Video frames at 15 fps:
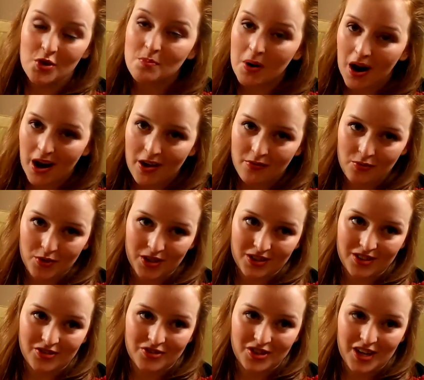you buy it for what it
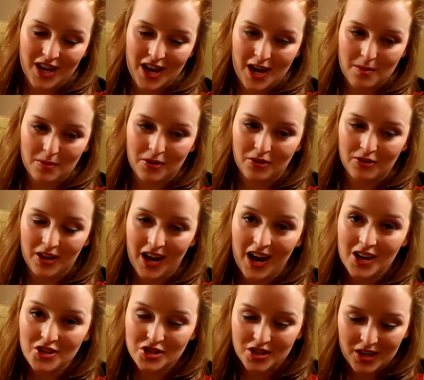does to your hair, because it
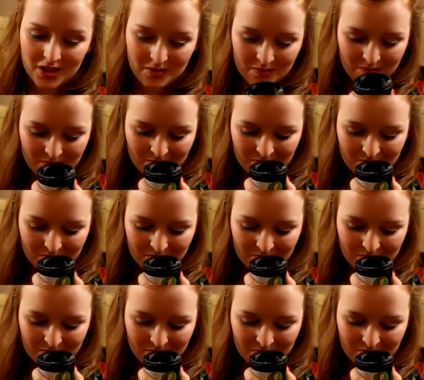actually,